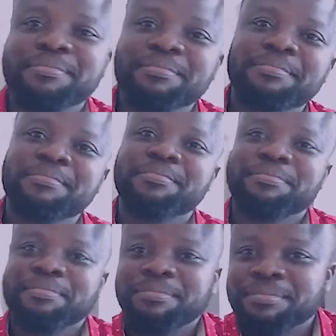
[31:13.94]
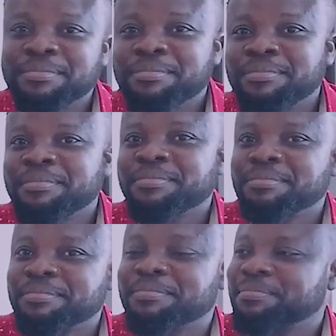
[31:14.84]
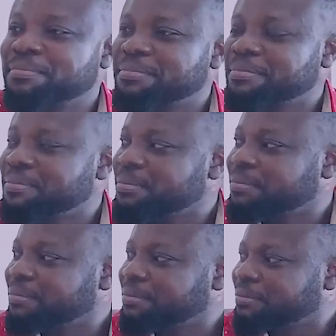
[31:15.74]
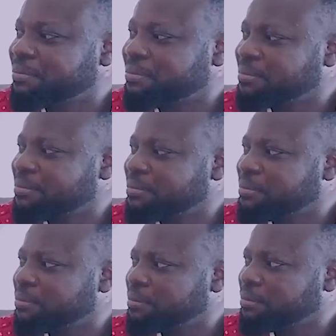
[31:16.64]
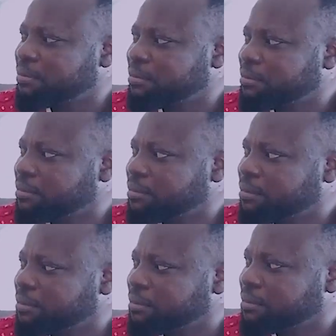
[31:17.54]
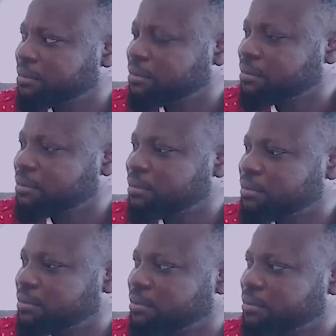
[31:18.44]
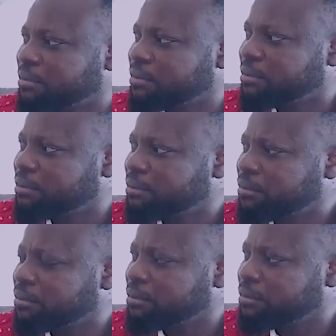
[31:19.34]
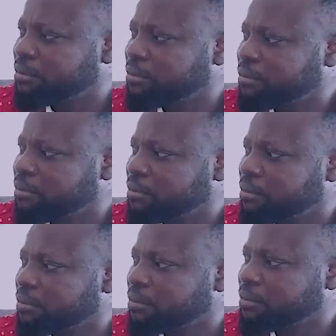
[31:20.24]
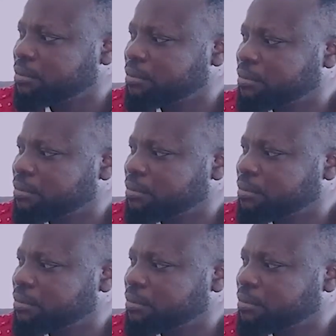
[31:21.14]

This person isn't speaking.